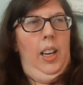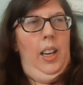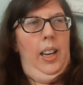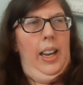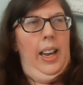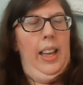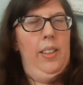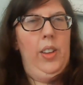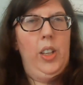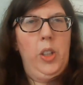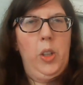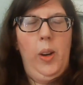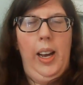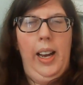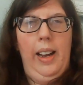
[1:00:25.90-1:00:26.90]
And then
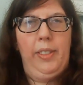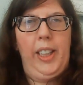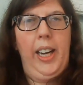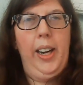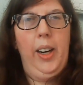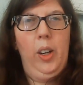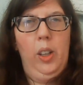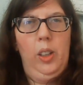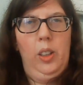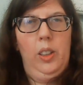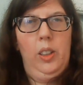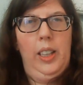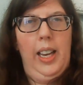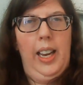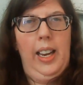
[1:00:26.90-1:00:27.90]
you have
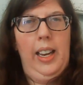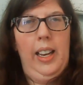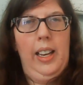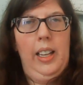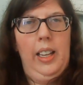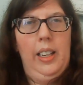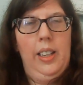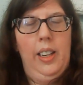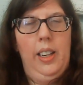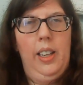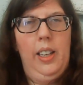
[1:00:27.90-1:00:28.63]
Carol and